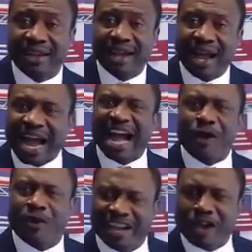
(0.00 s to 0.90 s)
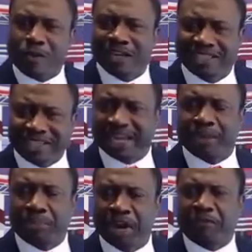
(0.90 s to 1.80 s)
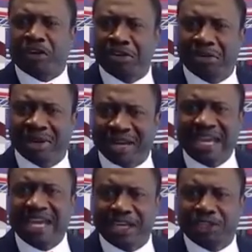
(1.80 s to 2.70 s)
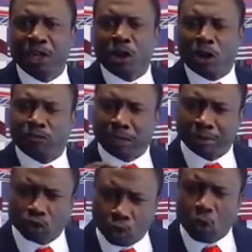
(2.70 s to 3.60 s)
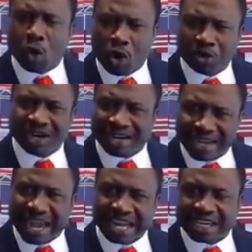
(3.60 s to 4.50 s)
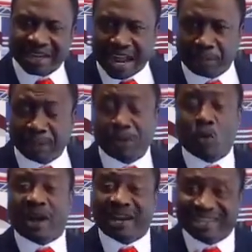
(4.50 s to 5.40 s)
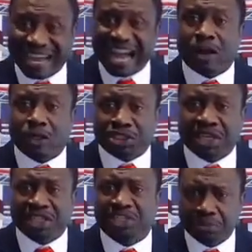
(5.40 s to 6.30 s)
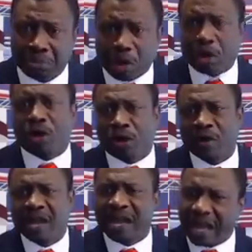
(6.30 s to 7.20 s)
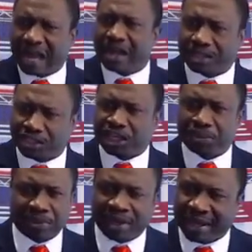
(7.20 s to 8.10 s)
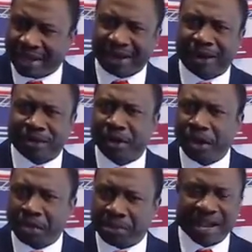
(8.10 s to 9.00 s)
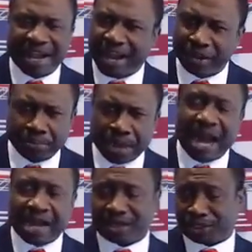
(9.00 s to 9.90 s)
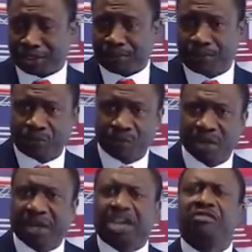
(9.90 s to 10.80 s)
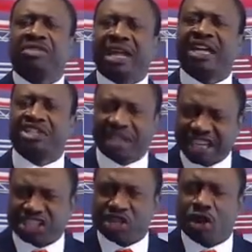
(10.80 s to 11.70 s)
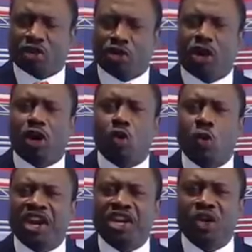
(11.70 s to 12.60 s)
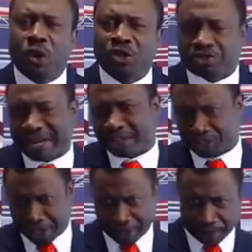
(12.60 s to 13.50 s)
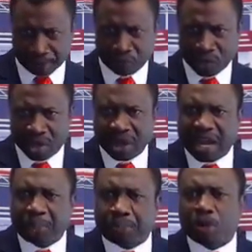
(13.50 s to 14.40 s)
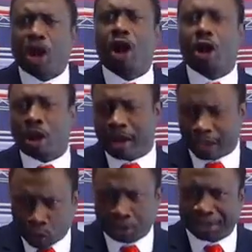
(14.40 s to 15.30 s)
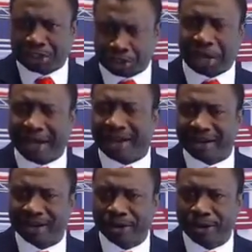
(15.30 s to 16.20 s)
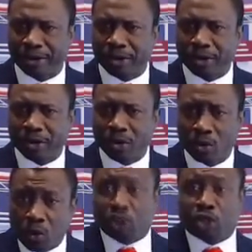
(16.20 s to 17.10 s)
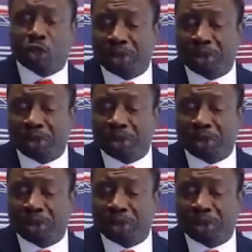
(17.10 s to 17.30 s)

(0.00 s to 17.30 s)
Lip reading: How can we celebrate for the release of some 289 people when thousands more are still being held behind bars? If this is not called window dressing, a ploy to deceive, what should